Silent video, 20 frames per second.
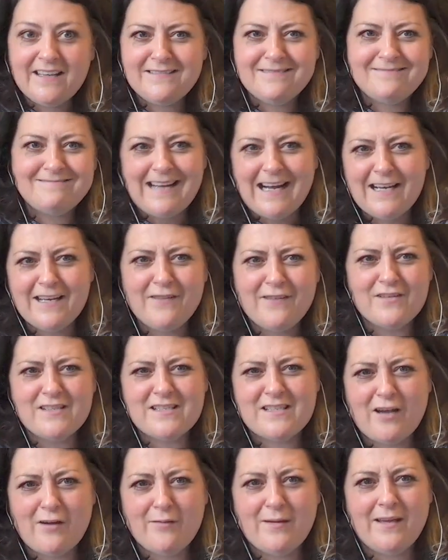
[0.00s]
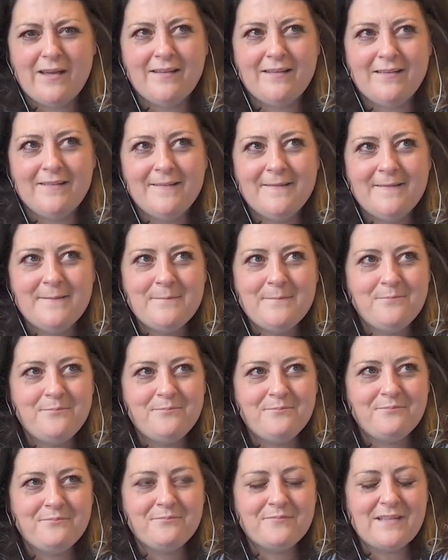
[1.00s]
kind of is going,
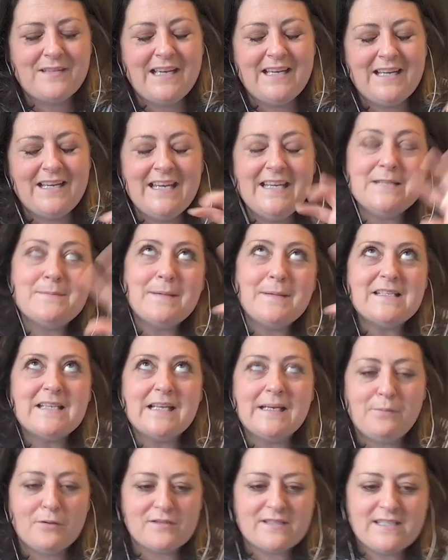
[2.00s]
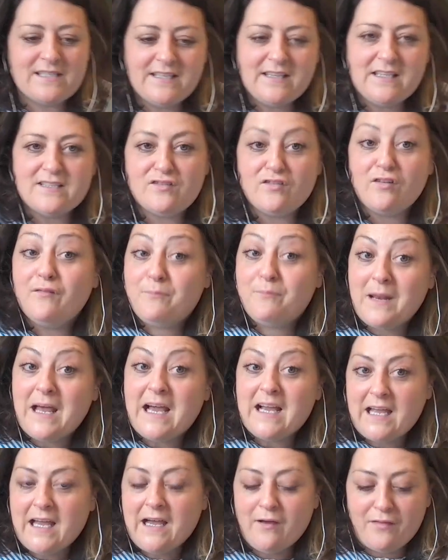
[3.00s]
he's basically positing this sort of
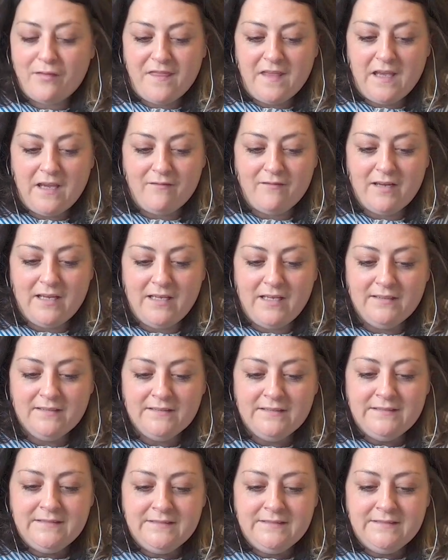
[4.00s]
blackout theory.